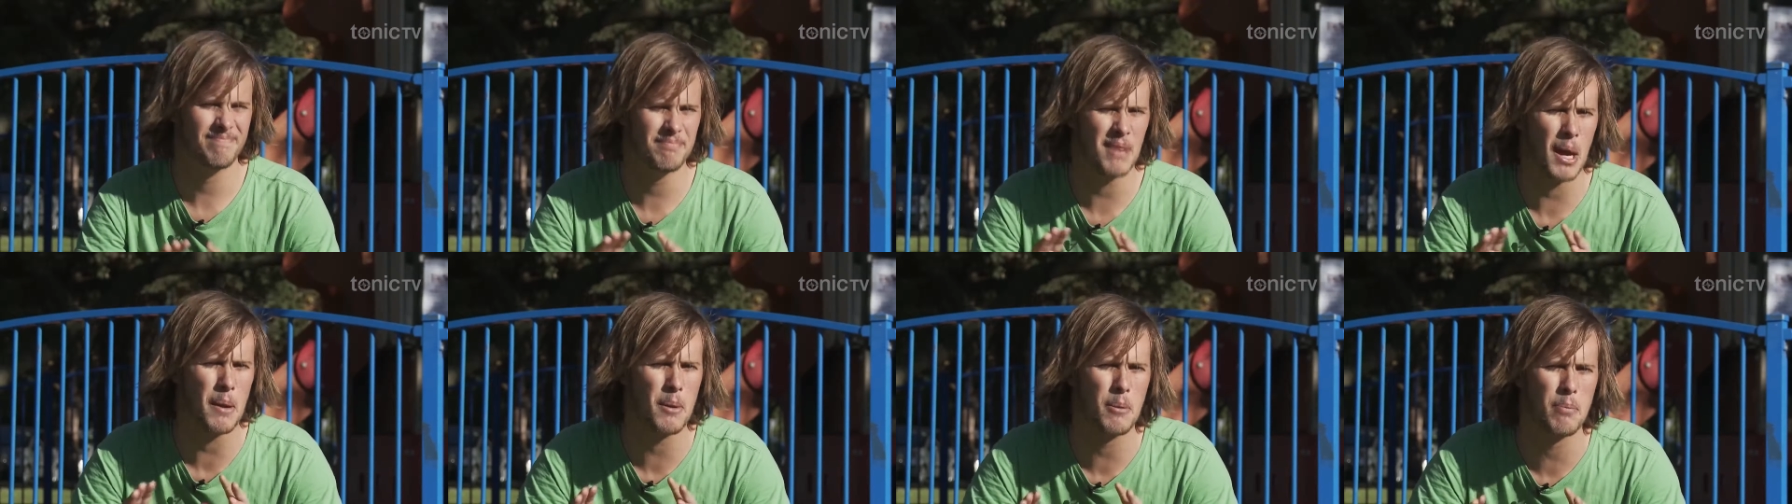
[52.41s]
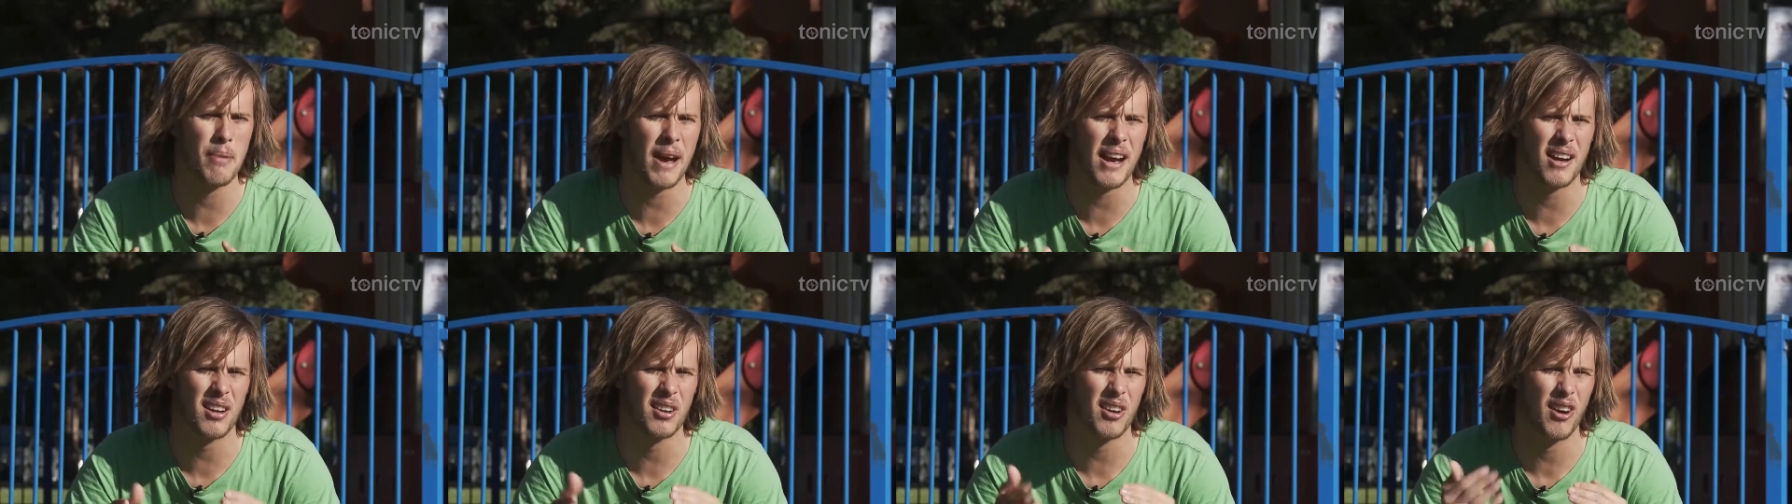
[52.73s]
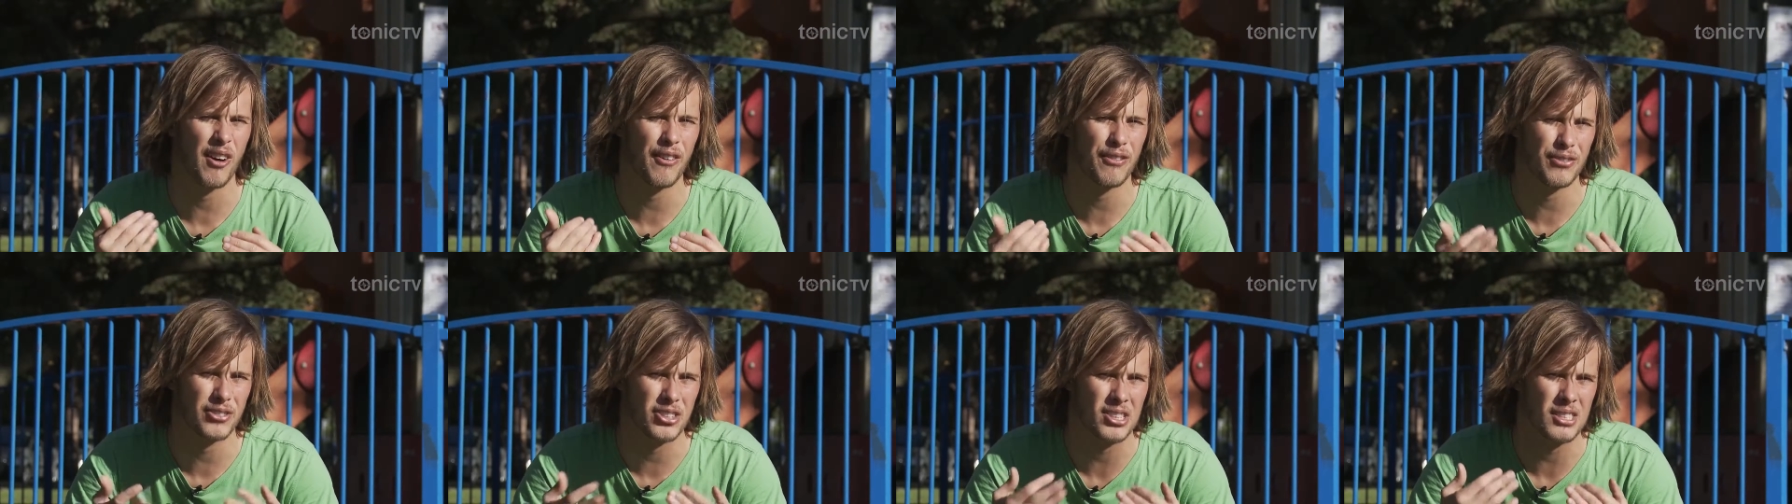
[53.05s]
maybe back it
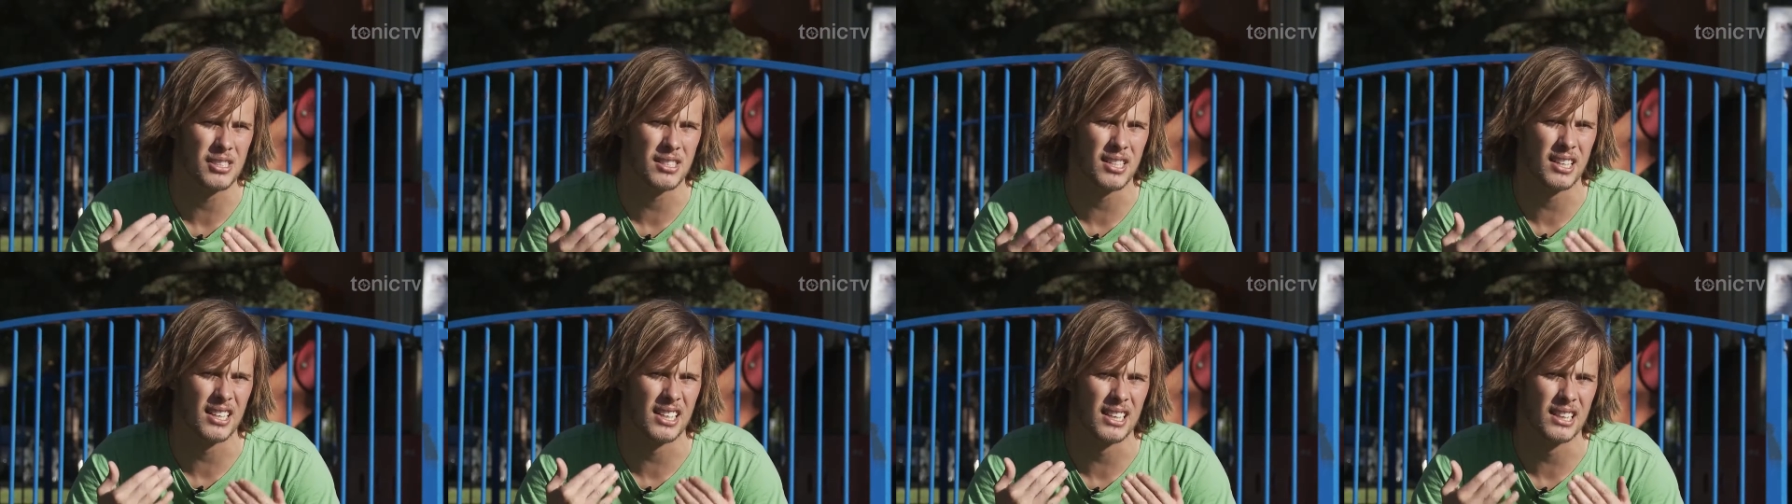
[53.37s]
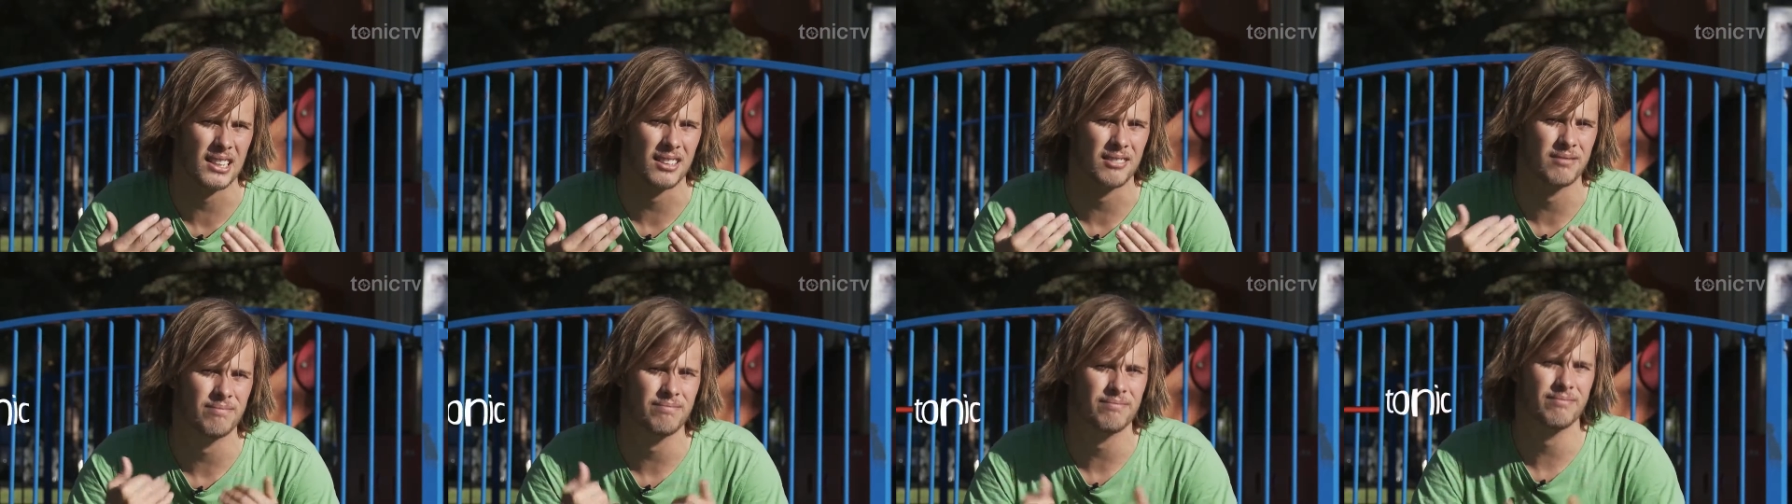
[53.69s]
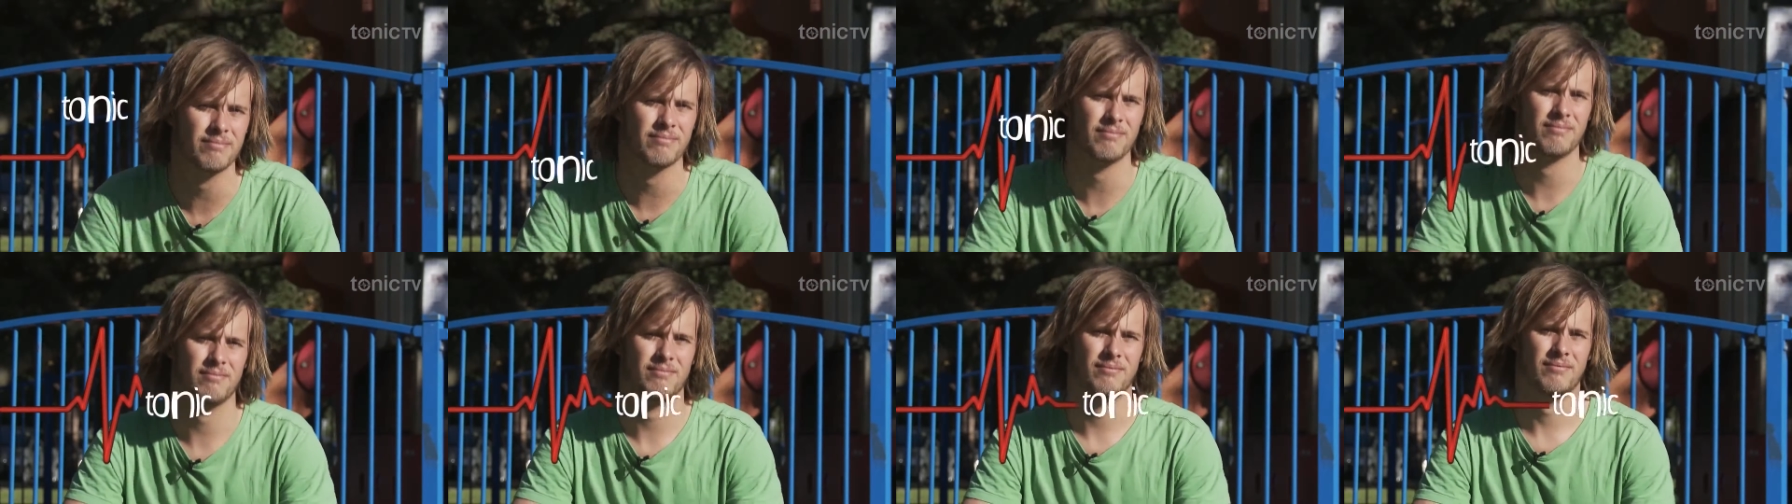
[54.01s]
off just a
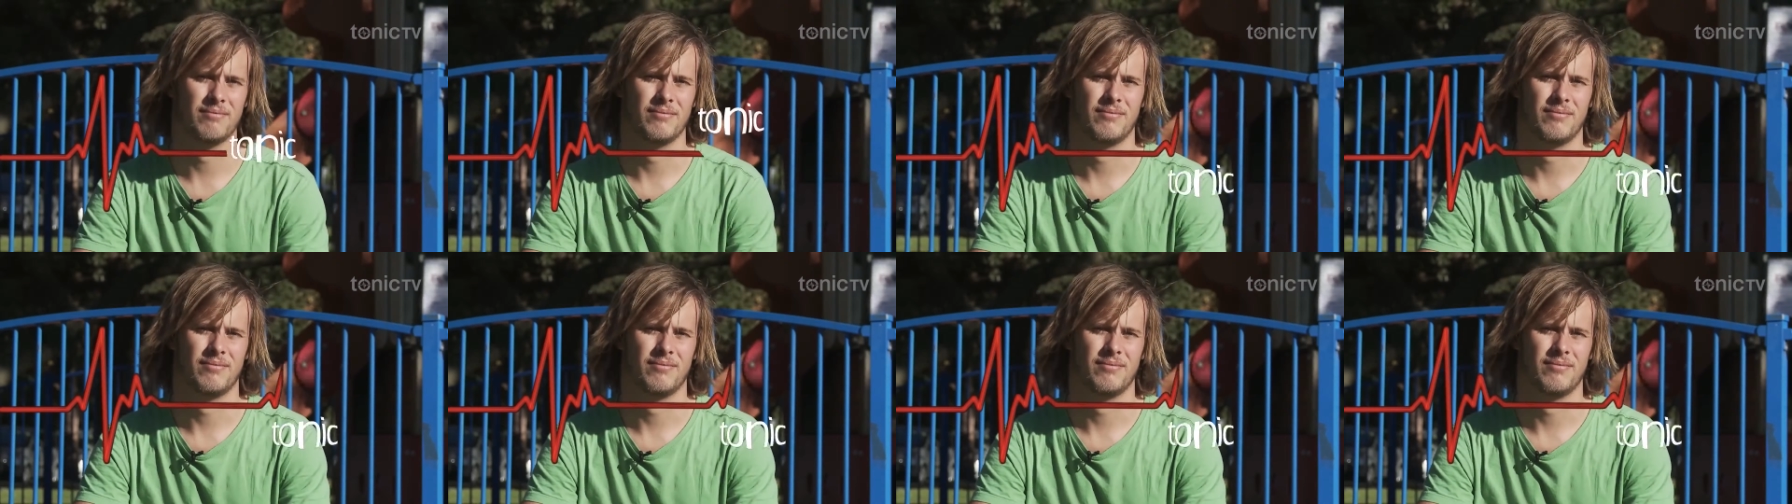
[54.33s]
little.